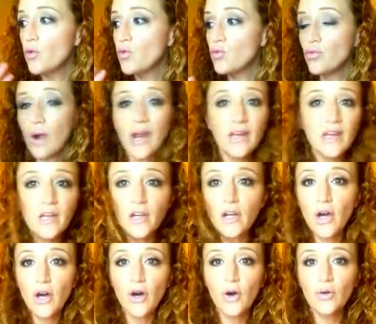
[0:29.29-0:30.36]
ready to
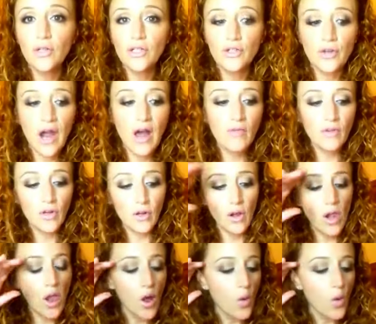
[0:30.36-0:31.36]
go to travel,